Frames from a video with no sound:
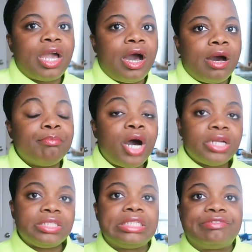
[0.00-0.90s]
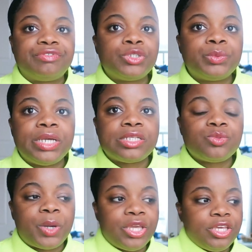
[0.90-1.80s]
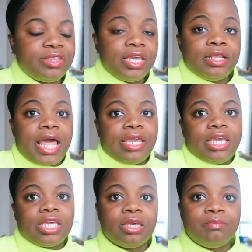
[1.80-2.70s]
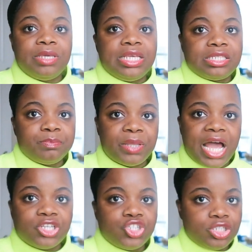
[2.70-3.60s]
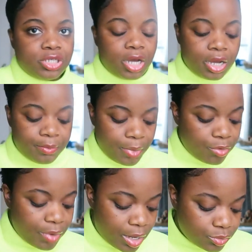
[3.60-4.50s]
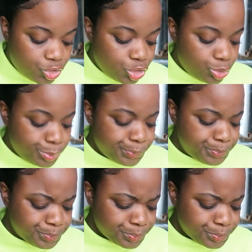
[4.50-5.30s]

bodily fluids where you think that it can be splashed around you.